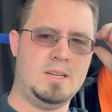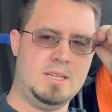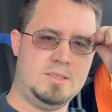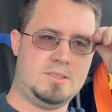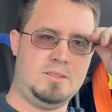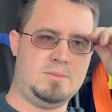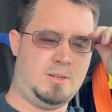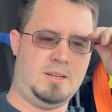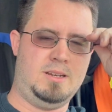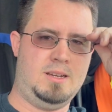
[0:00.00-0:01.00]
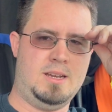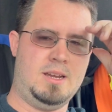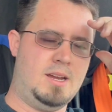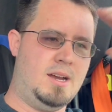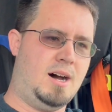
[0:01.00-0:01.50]
excuse me,
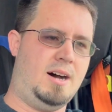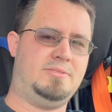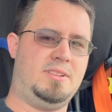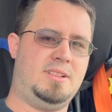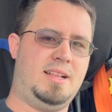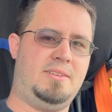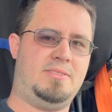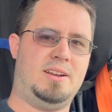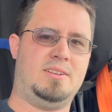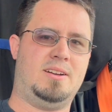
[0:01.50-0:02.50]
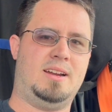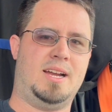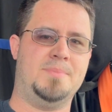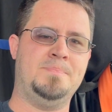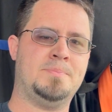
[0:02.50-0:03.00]
off to the left
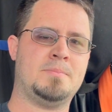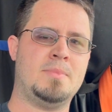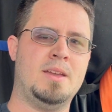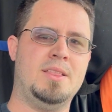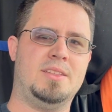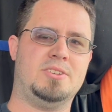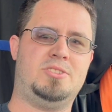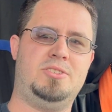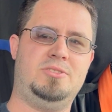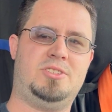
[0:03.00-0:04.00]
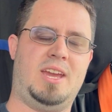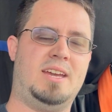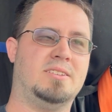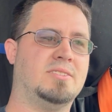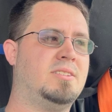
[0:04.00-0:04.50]
there, there's two
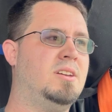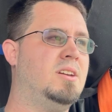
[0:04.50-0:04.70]
scales.